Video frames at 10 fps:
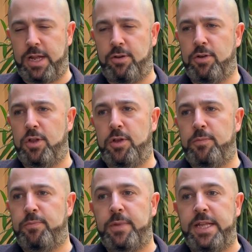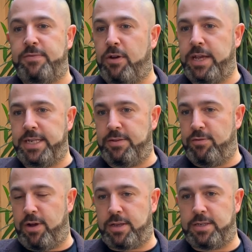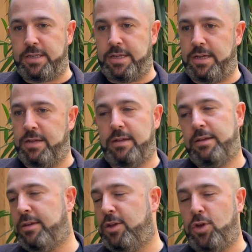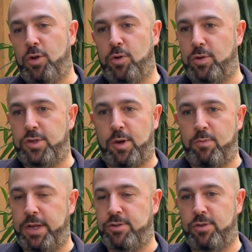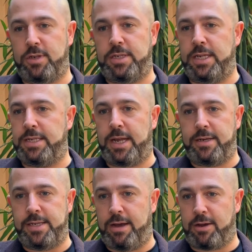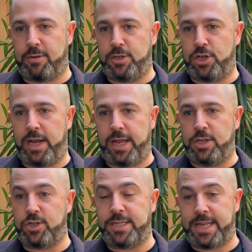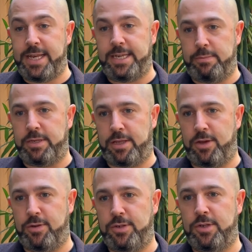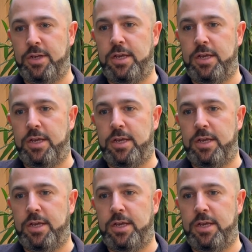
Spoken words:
Now, it's very easy for us to Google top restaurants in Santiago and Chile and just send him to those.